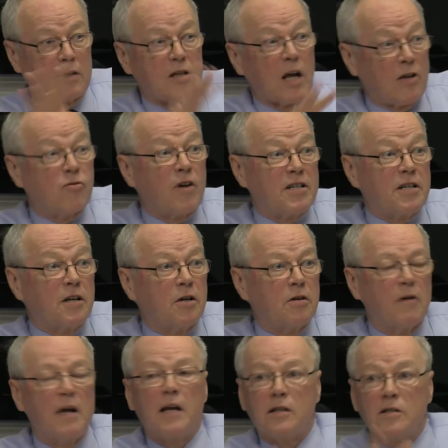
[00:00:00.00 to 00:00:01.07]
addressing
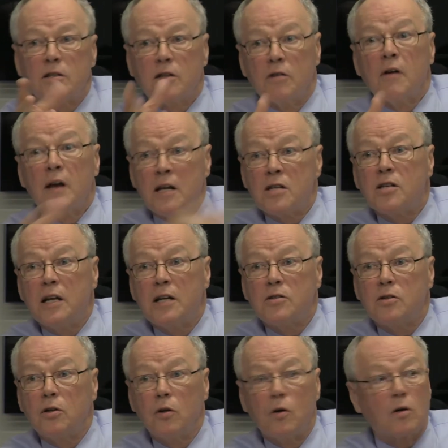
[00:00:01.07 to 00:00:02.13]
Koreans. Koreans need
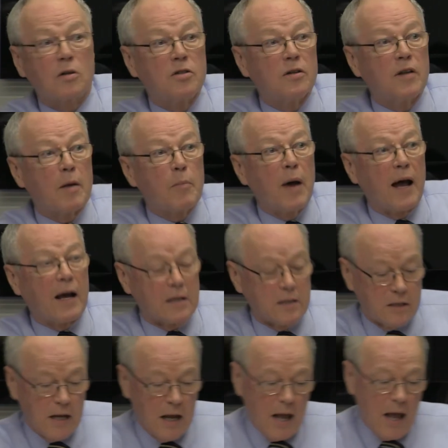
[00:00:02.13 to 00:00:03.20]
to look to their
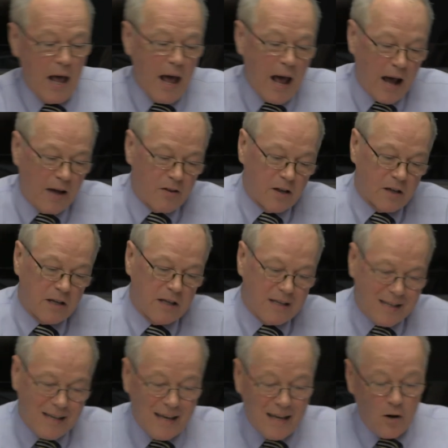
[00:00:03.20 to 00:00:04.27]
past. And the
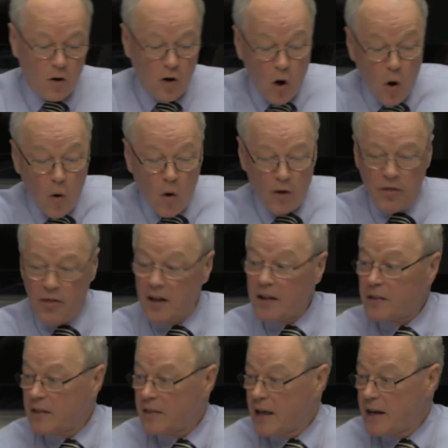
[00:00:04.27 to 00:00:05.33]
key or core thing
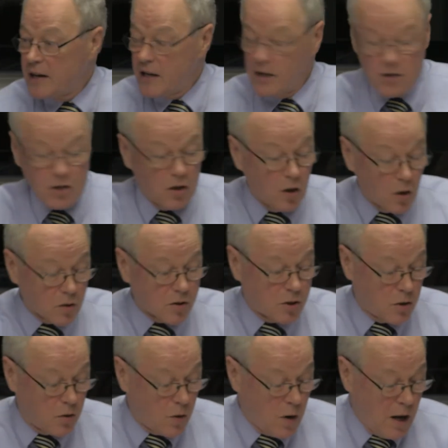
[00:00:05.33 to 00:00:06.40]
that they need to look
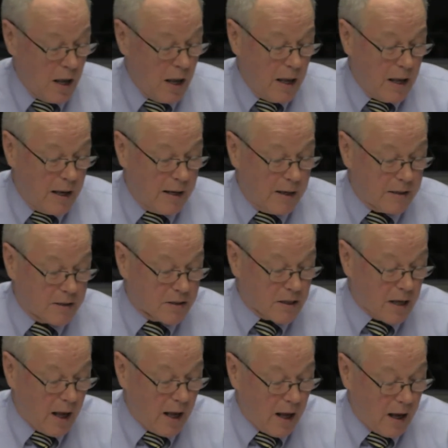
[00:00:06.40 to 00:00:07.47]
to
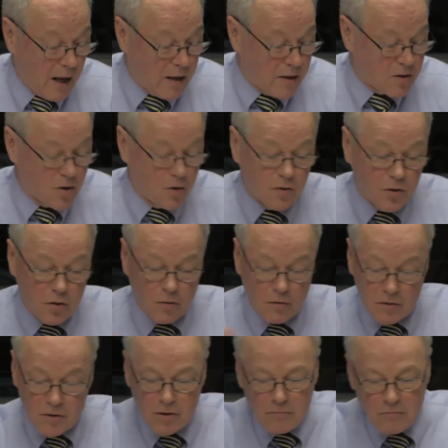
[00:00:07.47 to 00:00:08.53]
is
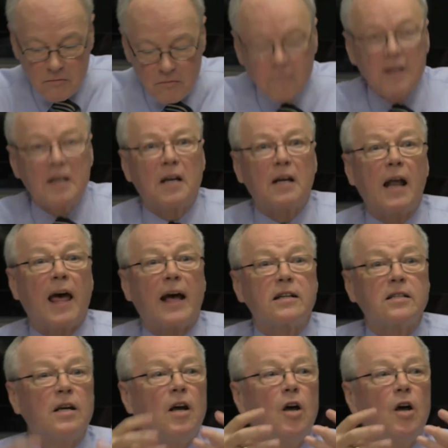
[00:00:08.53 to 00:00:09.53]
to reconnect